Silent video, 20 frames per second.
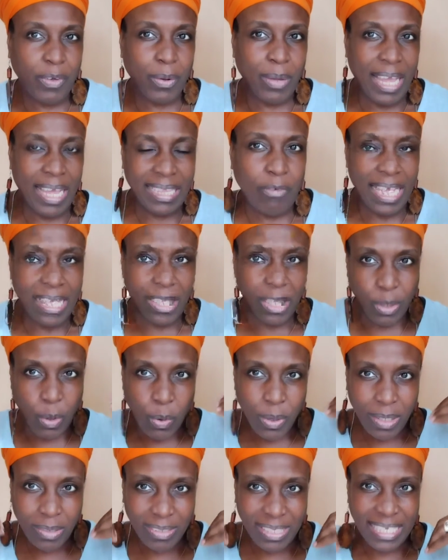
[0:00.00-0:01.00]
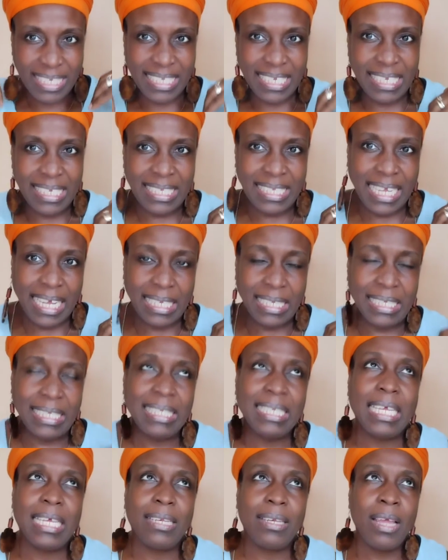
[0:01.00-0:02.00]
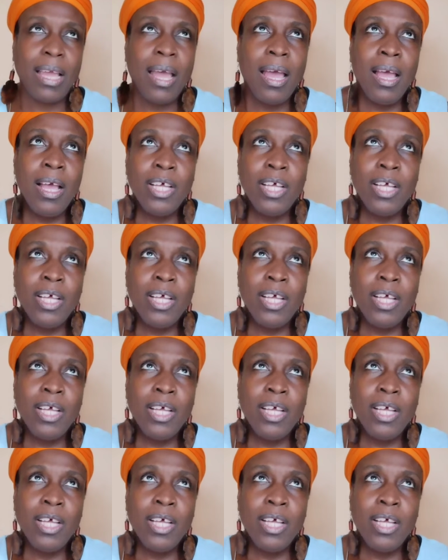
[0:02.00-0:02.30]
Okay, that's the oils that's inside the skin.